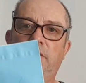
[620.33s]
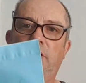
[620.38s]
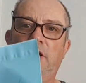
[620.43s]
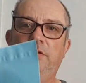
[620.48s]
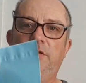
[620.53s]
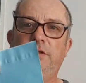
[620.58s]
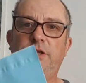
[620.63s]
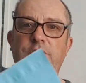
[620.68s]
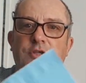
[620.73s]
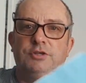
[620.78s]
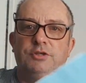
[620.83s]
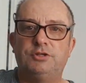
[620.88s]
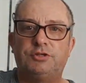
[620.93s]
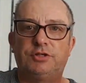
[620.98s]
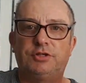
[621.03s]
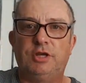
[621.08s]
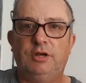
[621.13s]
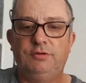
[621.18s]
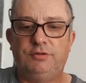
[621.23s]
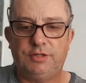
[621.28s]
and then you
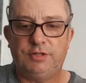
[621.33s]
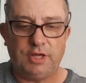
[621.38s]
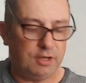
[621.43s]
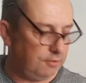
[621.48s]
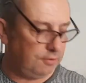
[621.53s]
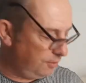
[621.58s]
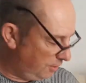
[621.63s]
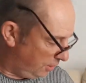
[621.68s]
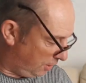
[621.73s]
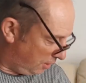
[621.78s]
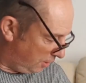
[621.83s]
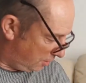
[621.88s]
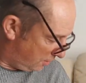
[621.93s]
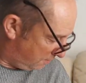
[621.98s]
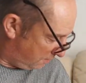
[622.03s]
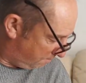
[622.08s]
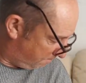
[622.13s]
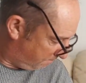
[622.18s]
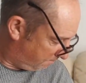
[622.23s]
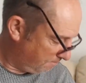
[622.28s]
just go down
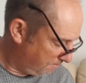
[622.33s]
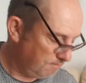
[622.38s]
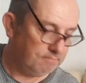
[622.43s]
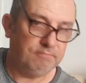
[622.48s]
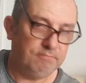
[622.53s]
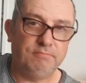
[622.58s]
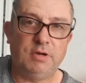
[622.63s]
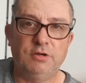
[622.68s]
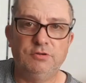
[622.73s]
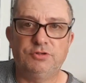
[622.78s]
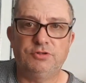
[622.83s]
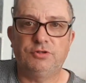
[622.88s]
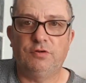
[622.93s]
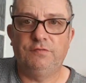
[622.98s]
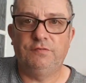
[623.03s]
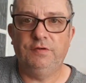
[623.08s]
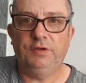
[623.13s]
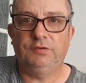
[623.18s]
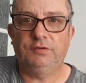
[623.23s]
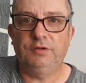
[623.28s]
the post
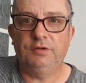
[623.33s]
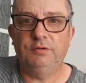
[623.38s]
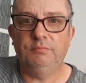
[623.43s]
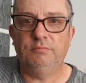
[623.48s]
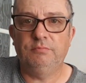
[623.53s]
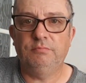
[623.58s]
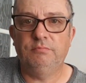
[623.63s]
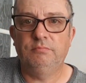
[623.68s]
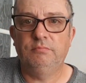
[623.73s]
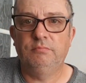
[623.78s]
office and